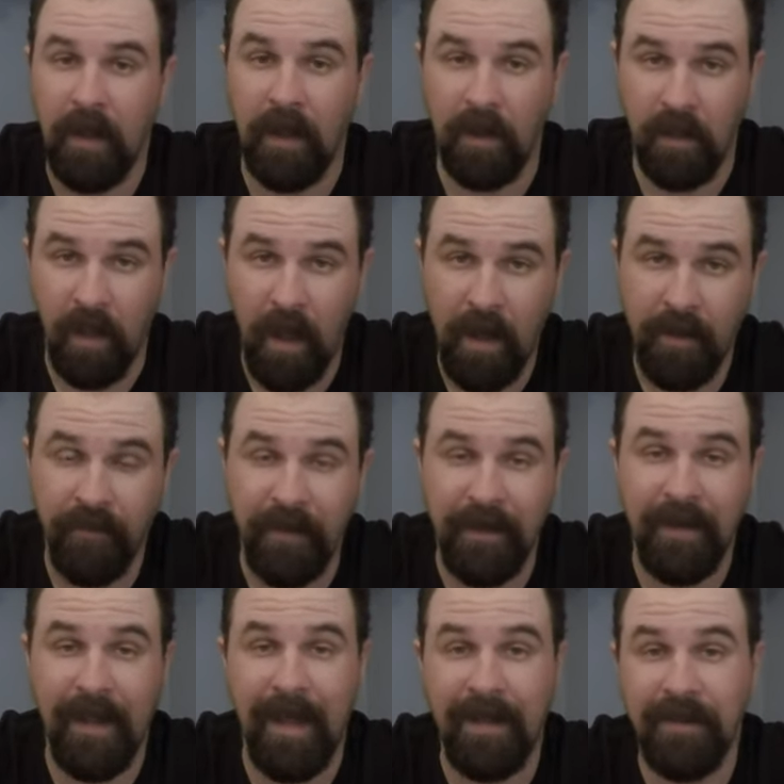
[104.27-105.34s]
And a lot of
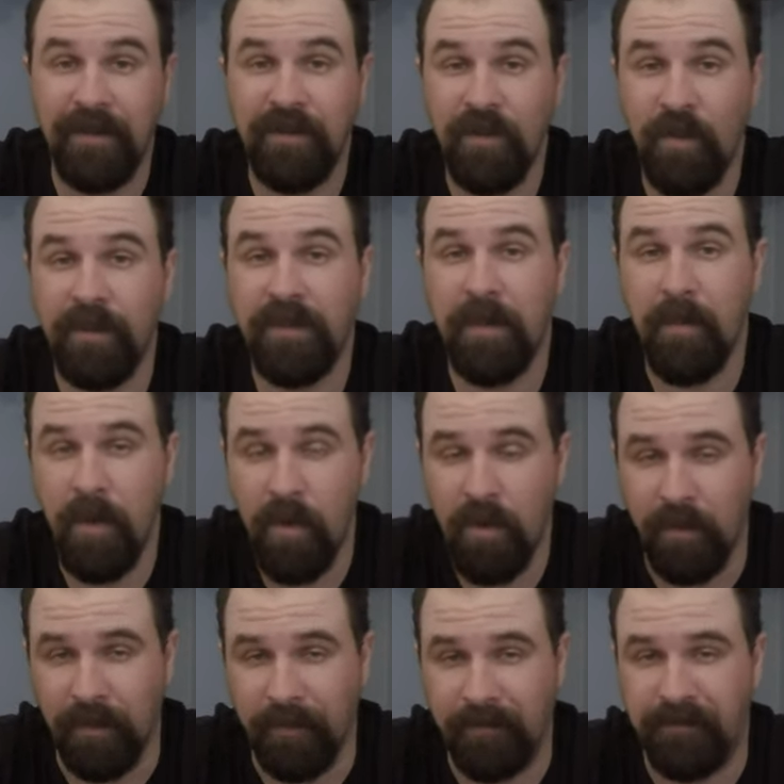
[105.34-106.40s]
it had to do with the
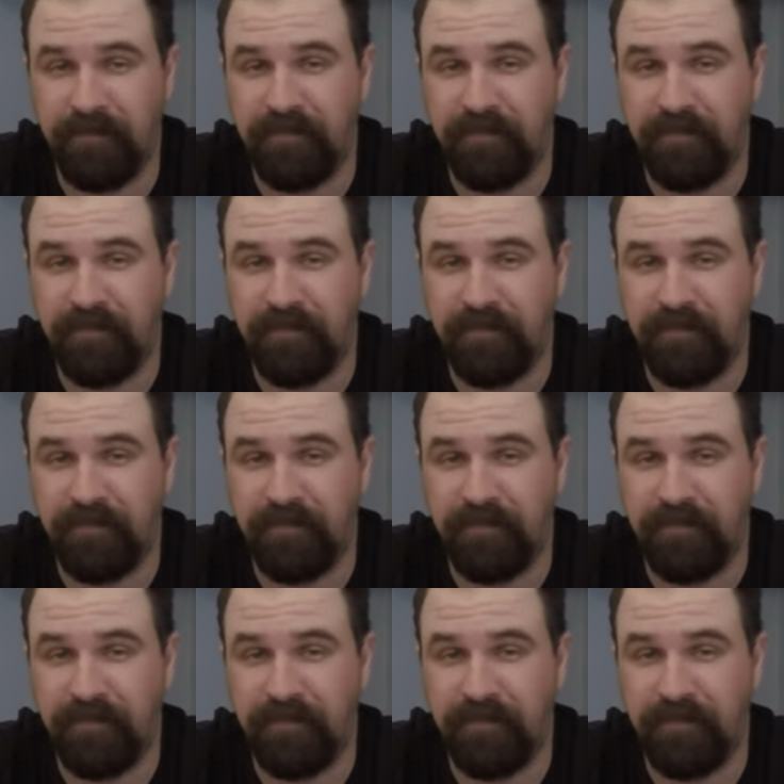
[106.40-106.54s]
moon.